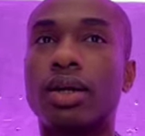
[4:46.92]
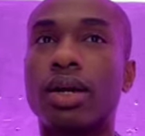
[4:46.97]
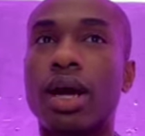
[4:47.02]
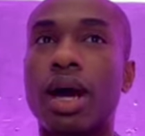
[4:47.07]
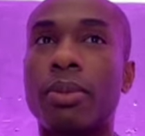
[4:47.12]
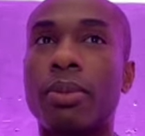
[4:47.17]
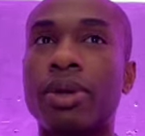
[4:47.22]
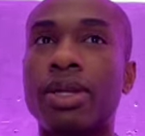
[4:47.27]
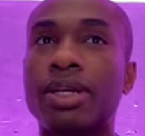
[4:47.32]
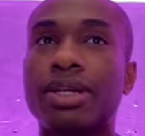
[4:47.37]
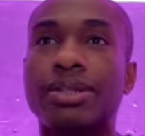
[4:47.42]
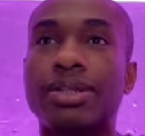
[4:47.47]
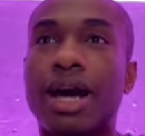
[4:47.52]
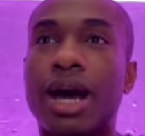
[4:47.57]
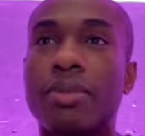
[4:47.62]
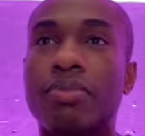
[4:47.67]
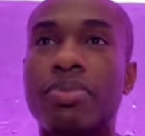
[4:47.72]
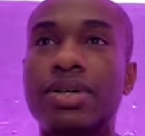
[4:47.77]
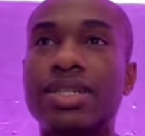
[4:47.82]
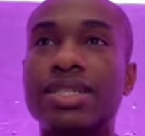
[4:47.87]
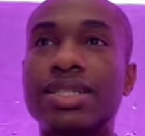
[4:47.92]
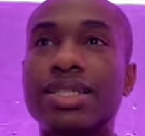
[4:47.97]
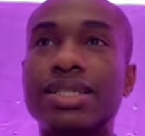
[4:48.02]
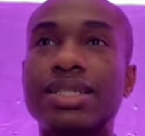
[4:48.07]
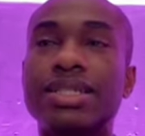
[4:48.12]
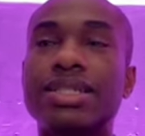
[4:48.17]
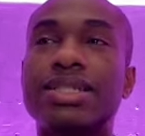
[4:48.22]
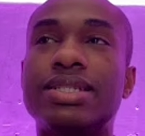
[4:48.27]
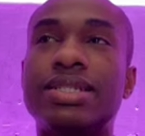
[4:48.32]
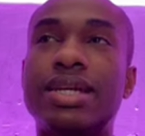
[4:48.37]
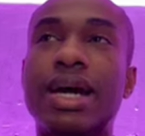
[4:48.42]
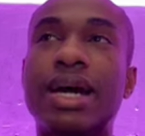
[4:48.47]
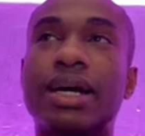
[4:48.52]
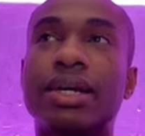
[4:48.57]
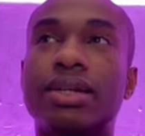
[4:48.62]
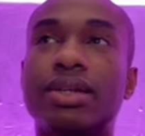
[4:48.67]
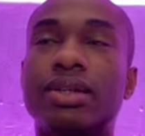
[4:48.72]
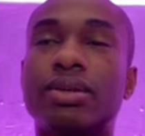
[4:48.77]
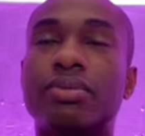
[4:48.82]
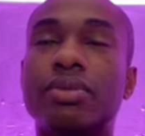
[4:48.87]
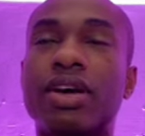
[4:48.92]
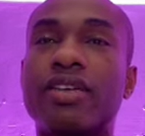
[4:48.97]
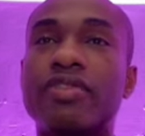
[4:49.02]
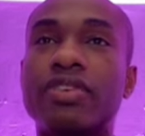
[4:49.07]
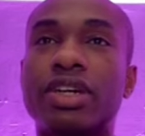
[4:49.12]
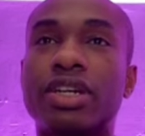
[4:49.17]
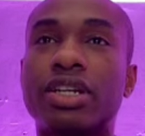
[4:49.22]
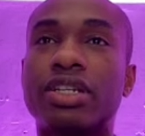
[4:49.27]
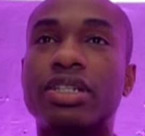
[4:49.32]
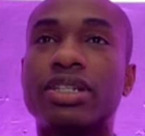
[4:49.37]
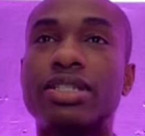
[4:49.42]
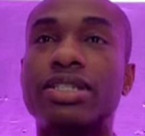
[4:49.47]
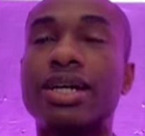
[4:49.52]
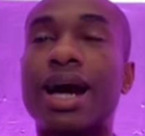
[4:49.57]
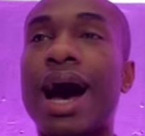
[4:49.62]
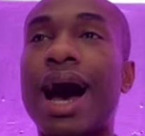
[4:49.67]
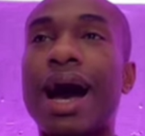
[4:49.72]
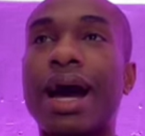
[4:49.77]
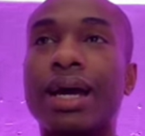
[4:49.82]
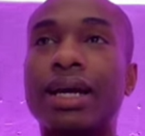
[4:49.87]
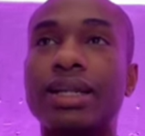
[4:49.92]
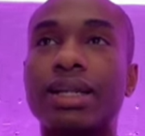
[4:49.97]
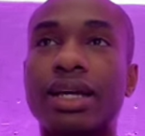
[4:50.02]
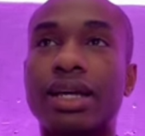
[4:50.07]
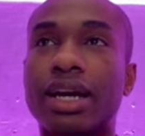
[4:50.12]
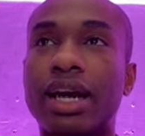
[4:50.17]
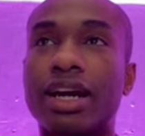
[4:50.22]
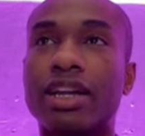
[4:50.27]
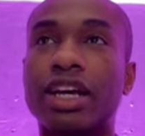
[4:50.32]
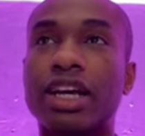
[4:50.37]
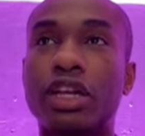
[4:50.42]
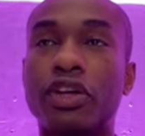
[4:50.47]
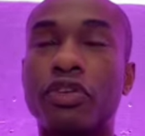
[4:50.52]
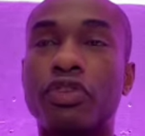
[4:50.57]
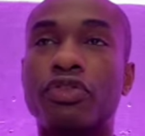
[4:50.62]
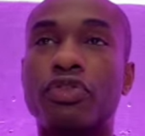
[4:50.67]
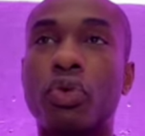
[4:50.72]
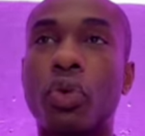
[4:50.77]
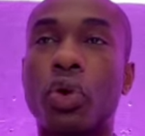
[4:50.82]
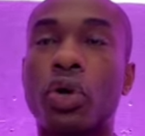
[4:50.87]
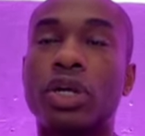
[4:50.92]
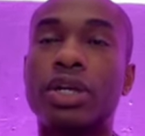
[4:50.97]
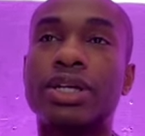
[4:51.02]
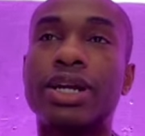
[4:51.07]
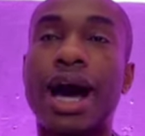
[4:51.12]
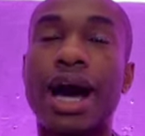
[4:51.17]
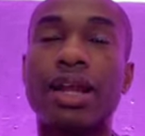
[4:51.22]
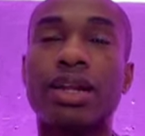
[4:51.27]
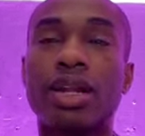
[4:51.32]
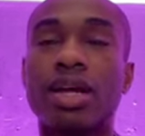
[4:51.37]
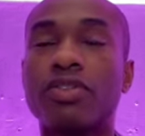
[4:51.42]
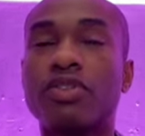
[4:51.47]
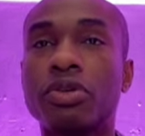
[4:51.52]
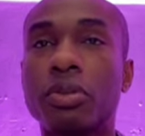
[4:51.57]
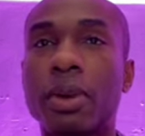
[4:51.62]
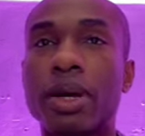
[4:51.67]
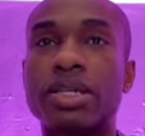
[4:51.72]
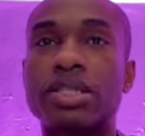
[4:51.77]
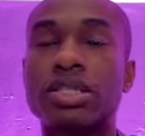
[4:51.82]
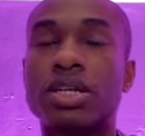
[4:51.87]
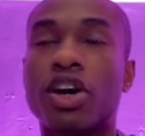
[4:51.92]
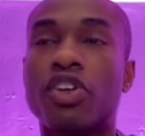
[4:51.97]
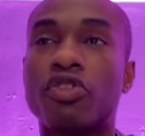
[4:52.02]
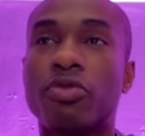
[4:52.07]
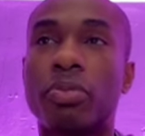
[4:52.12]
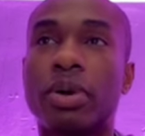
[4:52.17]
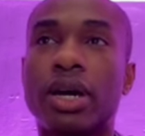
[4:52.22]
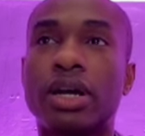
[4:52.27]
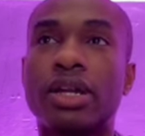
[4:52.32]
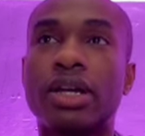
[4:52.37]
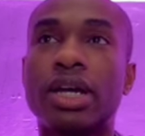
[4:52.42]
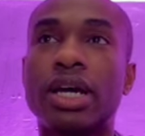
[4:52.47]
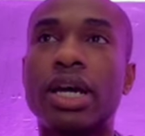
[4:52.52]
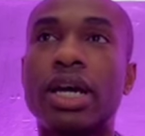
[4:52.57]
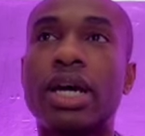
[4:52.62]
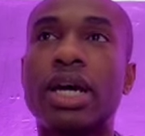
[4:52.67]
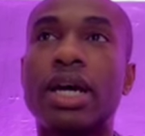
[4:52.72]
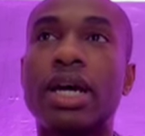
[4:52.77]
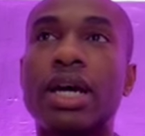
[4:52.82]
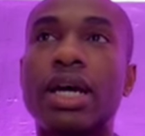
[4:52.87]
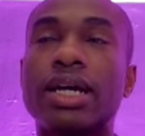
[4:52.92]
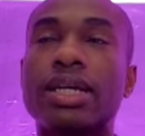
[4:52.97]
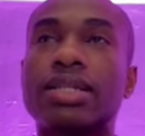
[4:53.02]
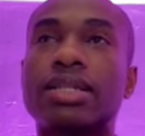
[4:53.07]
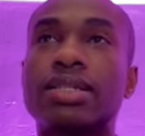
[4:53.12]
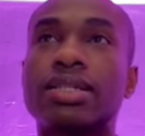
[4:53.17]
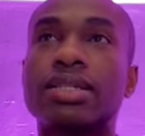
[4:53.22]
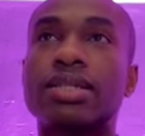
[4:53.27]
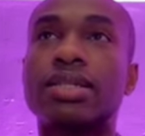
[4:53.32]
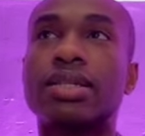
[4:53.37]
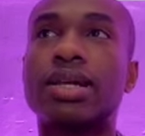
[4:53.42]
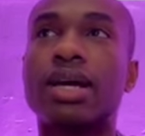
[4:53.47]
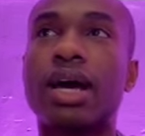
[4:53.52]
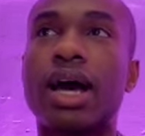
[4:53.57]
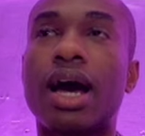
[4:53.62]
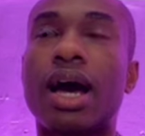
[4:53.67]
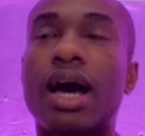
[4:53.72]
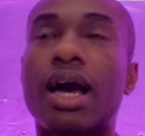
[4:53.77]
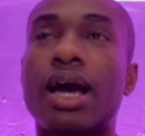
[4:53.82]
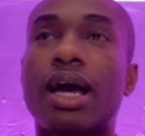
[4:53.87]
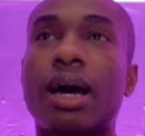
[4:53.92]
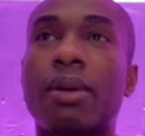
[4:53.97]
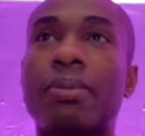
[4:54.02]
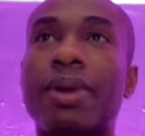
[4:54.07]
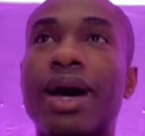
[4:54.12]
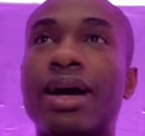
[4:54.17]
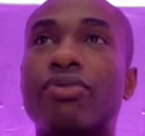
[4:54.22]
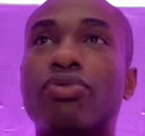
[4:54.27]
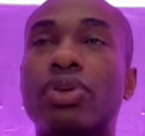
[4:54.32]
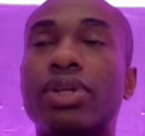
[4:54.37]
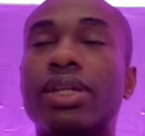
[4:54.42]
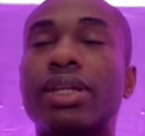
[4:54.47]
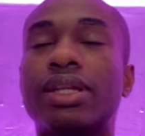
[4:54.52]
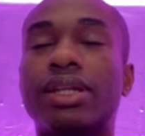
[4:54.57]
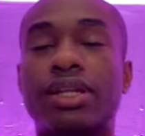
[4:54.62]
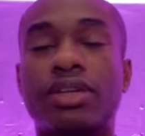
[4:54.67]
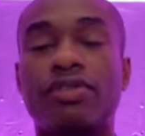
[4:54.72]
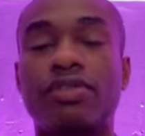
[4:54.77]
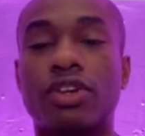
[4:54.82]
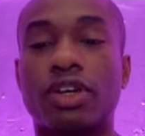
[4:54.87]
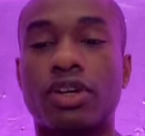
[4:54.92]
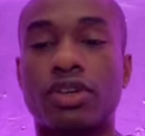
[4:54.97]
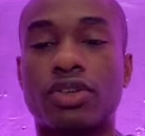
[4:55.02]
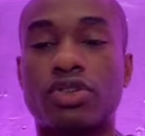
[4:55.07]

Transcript: I'm gonna, I'm basically dead. I'm not even gonna die like at 84, not loving myself, but it's, I'm not really living.